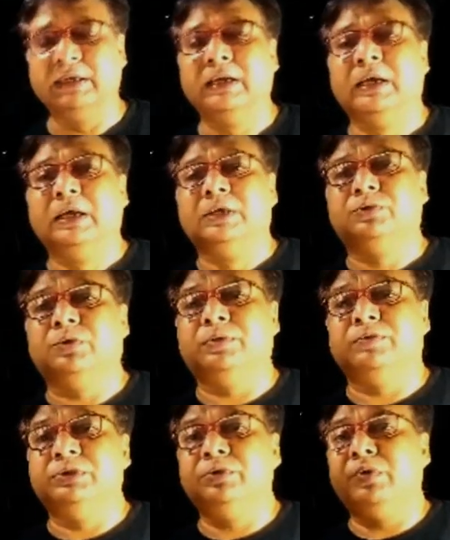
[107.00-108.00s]
So
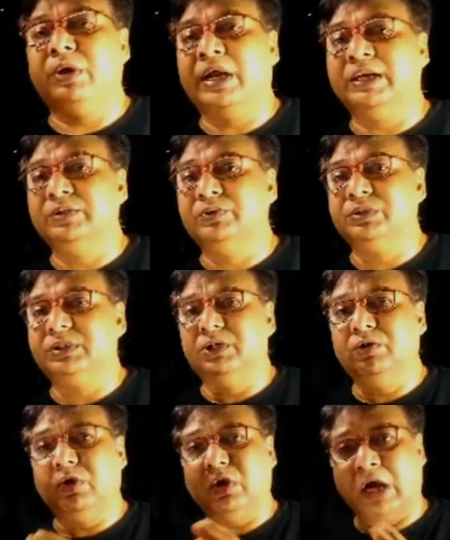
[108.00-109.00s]
you are using
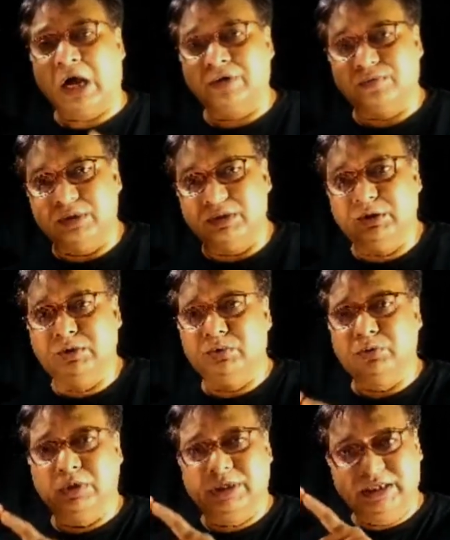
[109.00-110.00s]
EcoR1 to
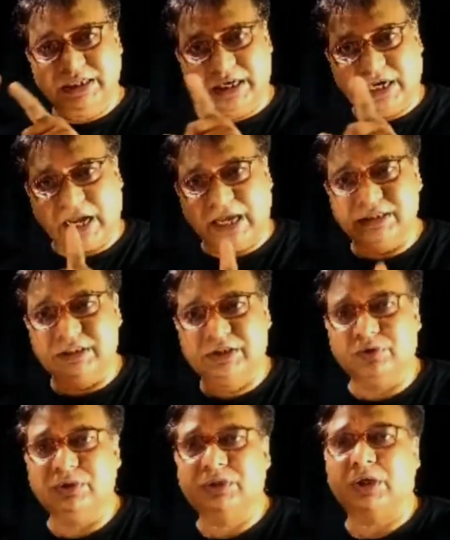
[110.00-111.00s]
linearize your
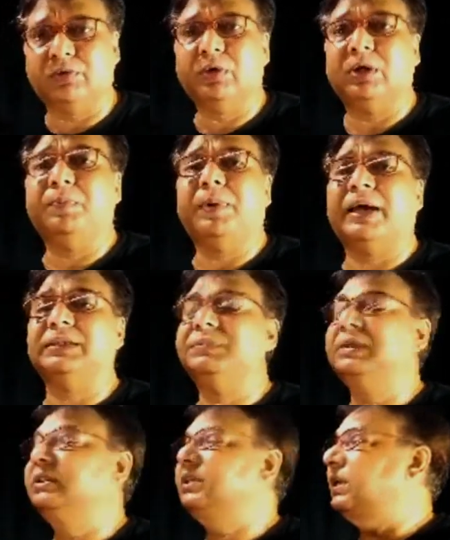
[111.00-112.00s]
circular plasmid
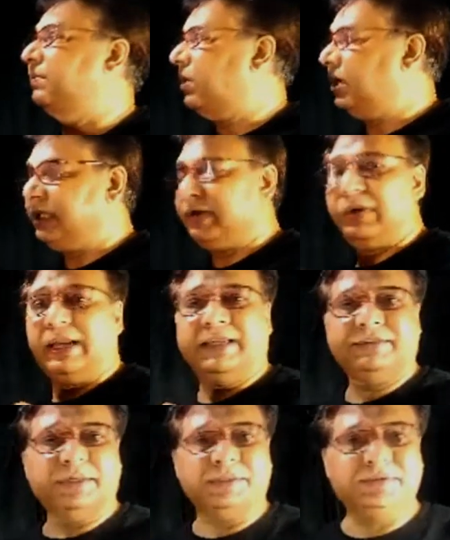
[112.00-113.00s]
DNA molecule like
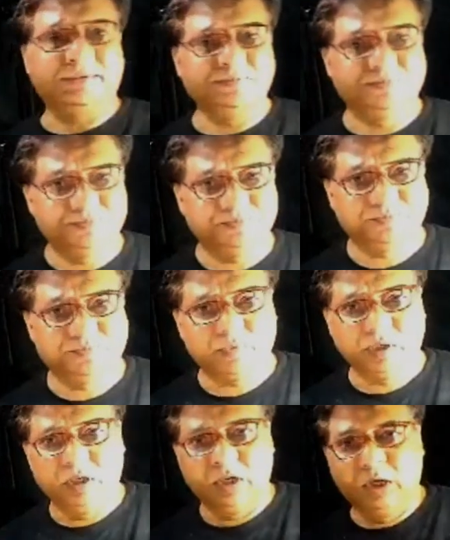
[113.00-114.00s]
this.
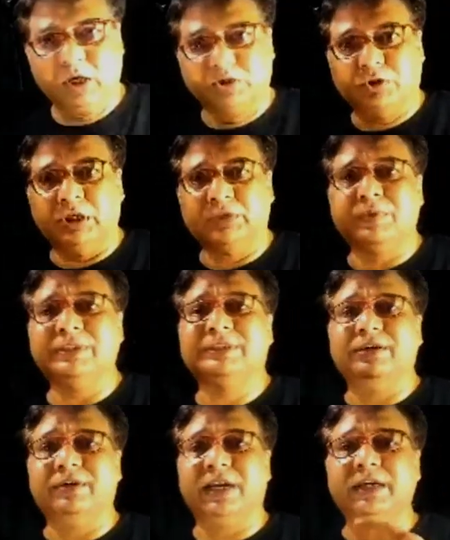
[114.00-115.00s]
So it will
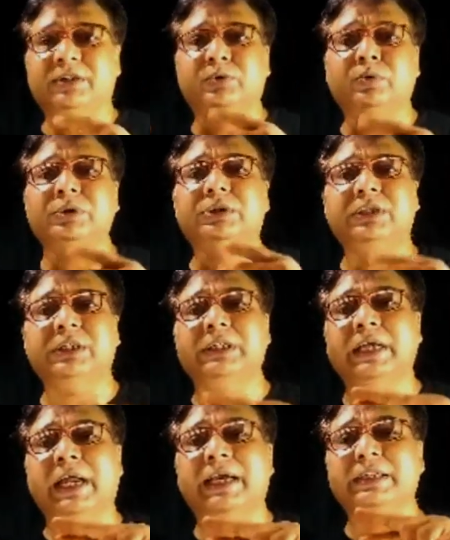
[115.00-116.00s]
generate two sticky
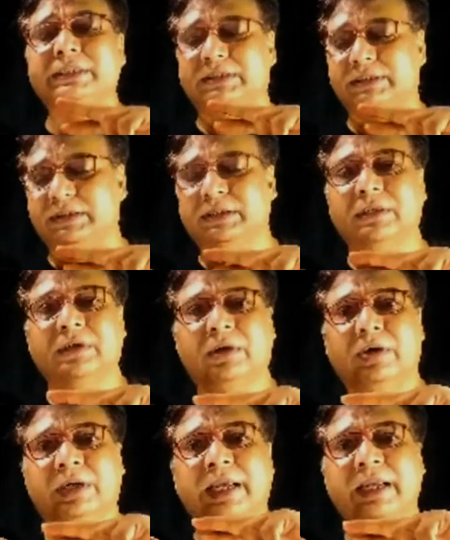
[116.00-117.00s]
ends,
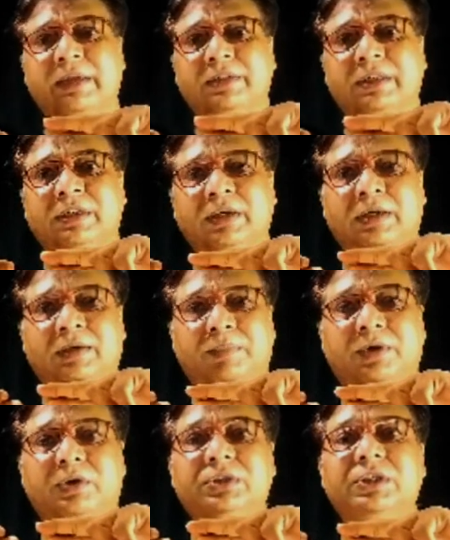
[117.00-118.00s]
okay,
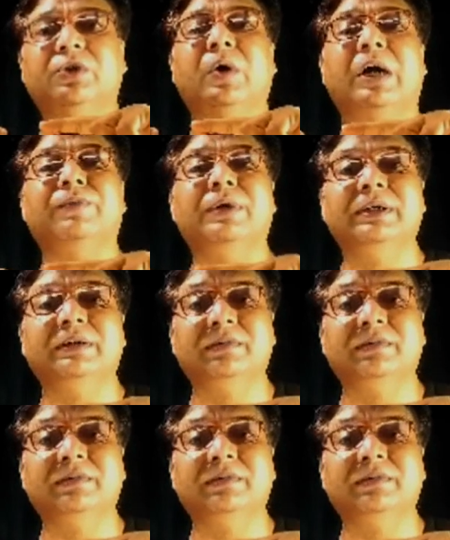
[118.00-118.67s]
because EcoR1